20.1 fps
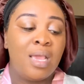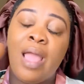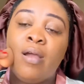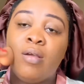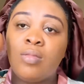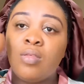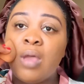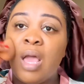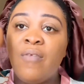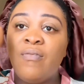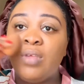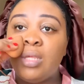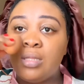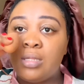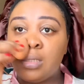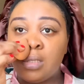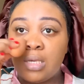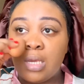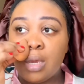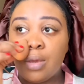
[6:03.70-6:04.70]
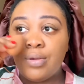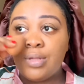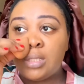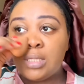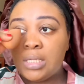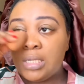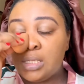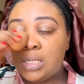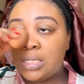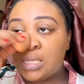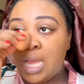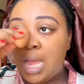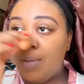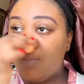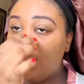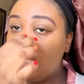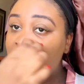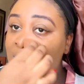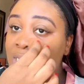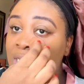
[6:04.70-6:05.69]
I also have insecurities.
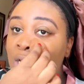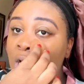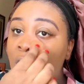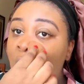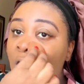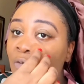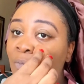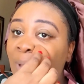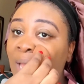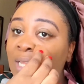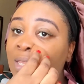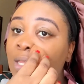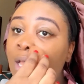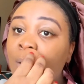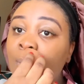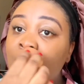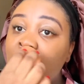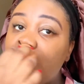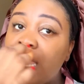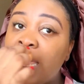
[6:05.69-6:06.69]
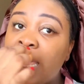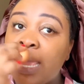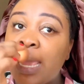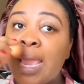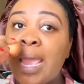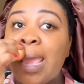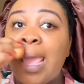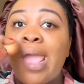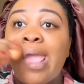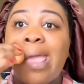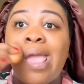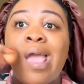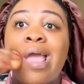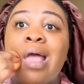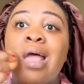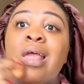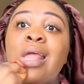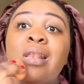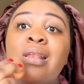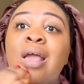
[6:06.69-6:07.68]
I'm insecure of my tummy
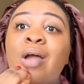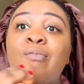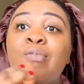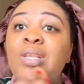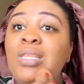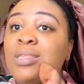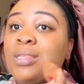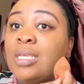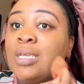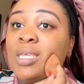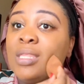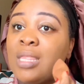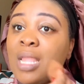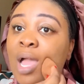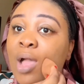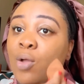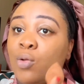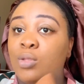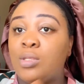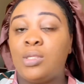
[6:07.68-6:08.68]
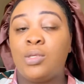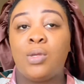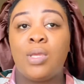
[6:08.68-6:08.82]
and I want to take it out,